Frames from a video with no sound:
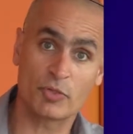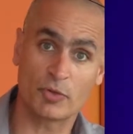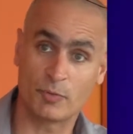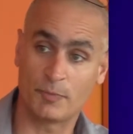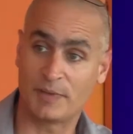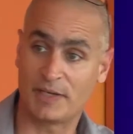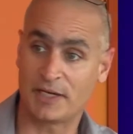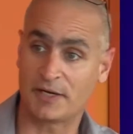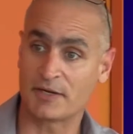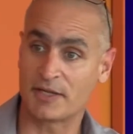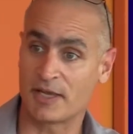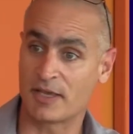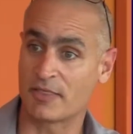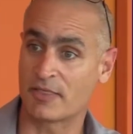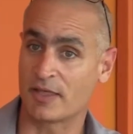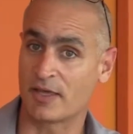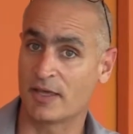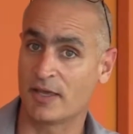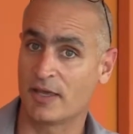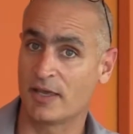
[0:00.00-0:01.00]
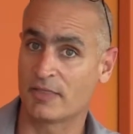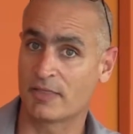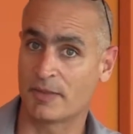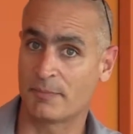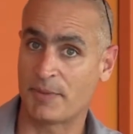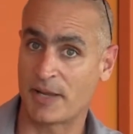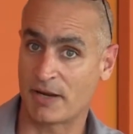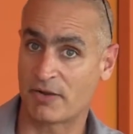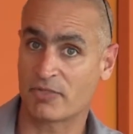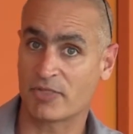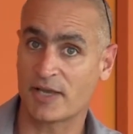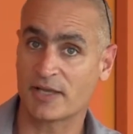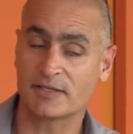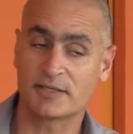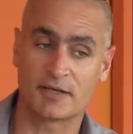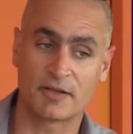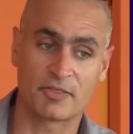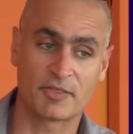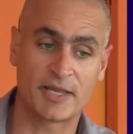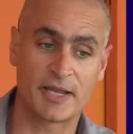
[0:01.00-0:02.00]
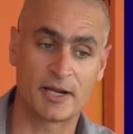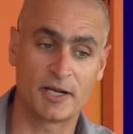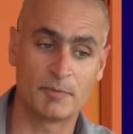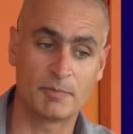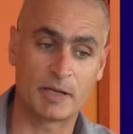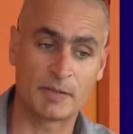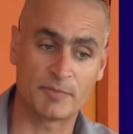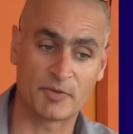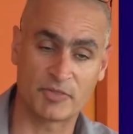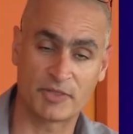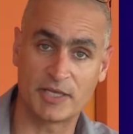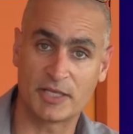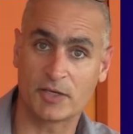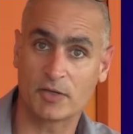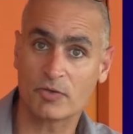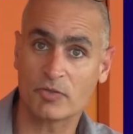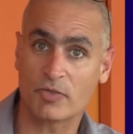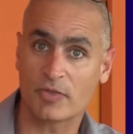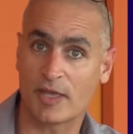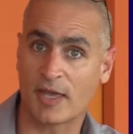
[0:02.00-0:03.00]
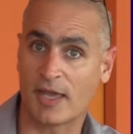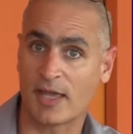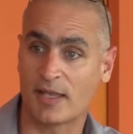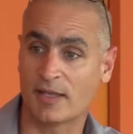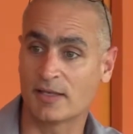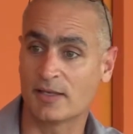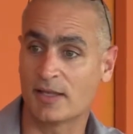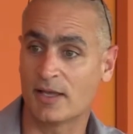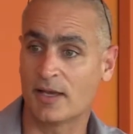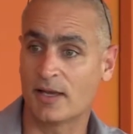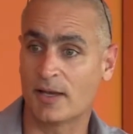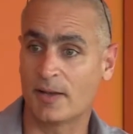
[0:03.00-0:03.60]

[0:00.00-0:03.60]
so malaria is a parasite that is carried by mosquitoes, and